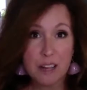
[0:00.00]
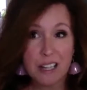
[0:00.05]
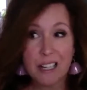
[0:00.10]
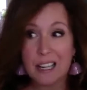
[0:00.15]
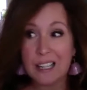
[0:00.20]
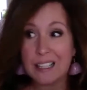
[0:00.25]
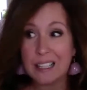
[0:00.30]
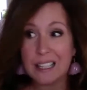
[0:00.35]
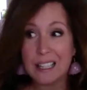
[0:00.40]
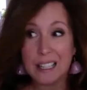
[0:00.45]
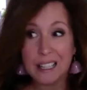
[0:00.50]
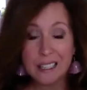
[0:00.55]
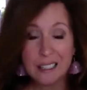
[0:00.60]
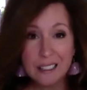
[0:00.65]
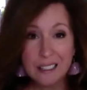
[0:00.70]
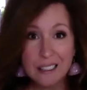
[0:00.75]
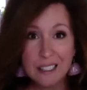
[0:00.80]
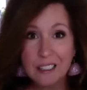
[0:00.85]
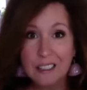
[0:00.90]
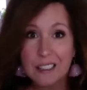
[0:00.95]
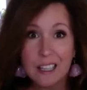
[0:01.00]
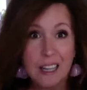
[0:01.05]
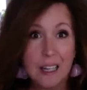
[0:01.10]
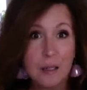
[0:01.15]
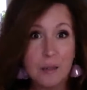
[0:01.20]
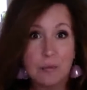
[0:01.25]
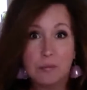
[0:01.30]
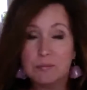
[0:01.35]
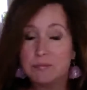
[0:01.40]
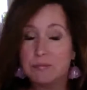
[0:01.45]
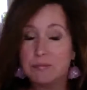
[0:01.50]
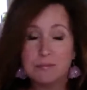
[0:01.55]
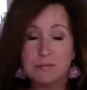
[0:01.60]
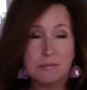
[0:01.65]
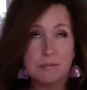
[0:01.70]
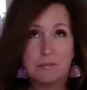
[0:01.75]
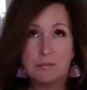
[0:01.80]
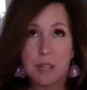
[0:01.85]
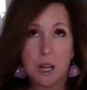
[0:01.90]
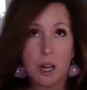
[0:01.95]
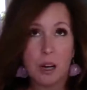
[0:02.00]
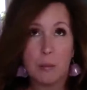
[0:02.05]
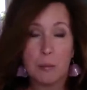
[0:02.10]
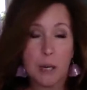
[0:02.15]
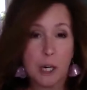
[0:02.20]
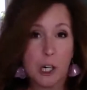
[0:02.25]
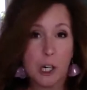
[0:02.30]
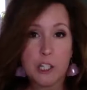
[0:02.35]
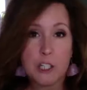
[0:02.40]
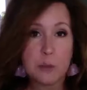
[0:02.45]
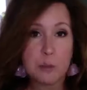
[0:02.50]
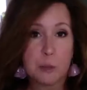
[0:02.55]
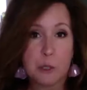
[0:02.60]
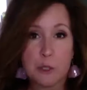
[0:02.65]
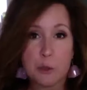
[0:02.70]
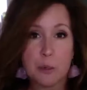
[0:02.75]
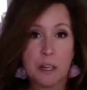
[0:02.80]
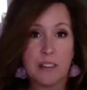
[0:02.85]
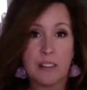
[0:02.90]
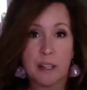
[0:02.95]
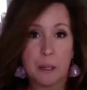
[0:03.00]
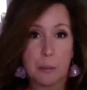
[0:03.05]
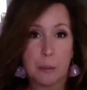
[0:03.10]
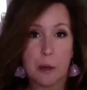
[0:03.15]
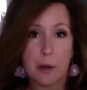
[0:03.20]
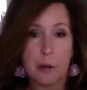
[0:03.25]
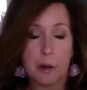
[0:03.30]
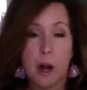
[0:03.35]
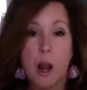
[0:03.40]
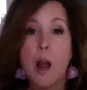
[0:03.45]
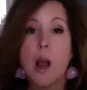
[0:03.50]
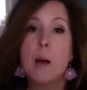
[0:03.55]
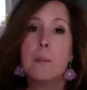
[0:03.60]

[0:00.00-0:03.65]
I got a kid that, like, oh, my heart explodes when I think about her.